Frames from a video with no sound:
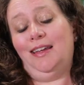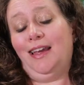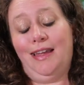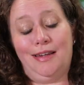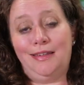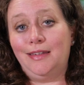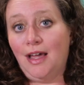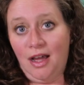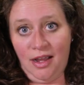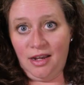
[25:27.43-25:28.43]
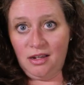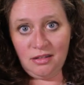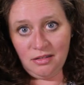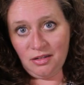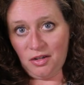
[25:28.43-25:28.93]
at a 9
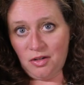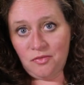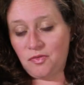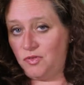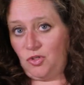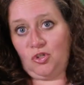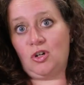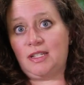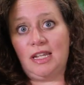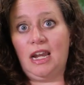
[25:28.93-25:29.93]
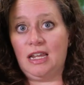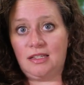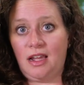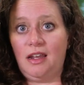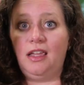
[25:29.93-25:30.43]
of stress and
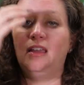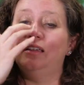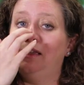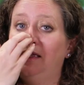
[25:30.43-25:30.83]
anxiety.